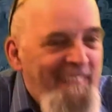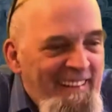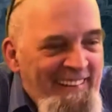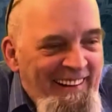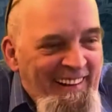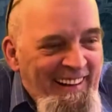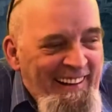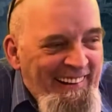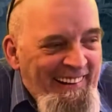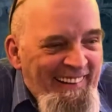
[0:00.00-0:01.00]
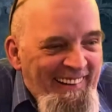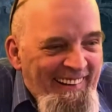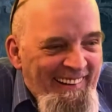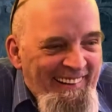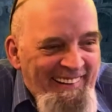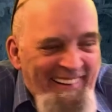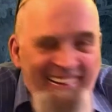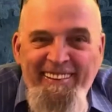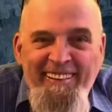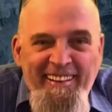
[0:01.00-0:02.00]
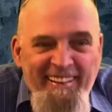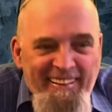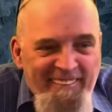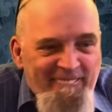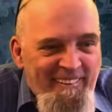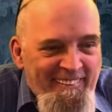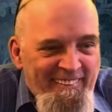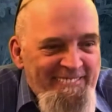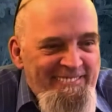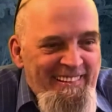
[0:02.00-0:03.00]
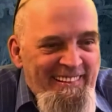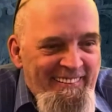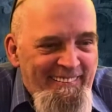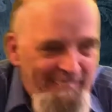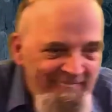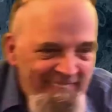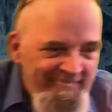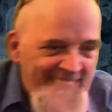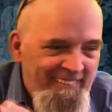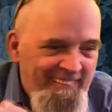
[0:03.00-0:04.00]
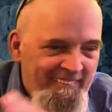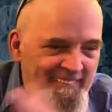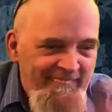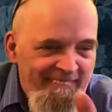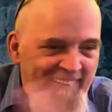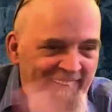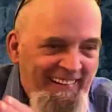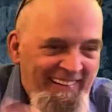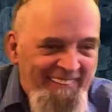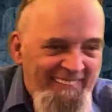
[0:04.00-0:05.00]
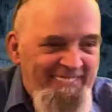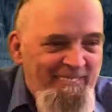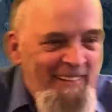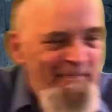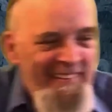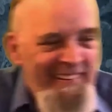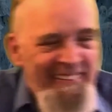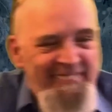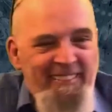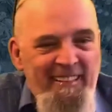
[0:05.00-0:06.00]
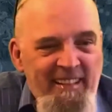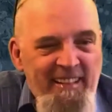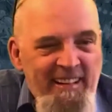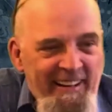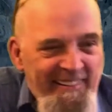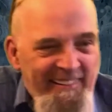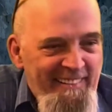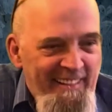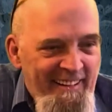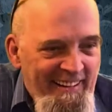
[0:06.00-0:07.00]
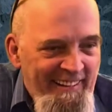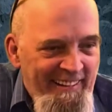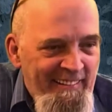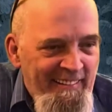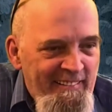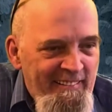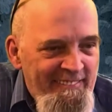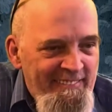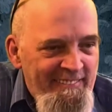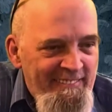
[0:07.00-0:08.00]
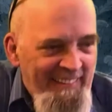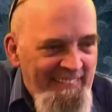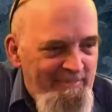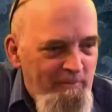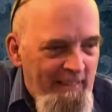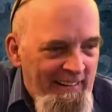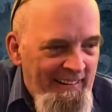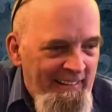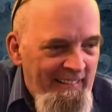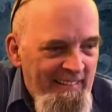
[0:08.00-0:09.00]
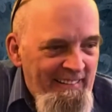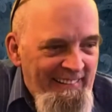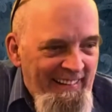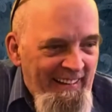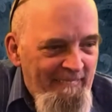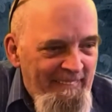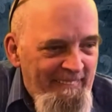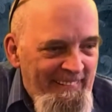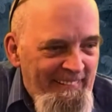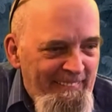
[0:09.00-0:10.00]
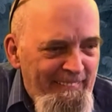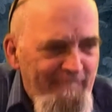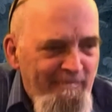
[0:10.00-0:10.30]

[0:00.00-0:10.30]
can I get a volunteer to go right next to me, please, as I change my camera view?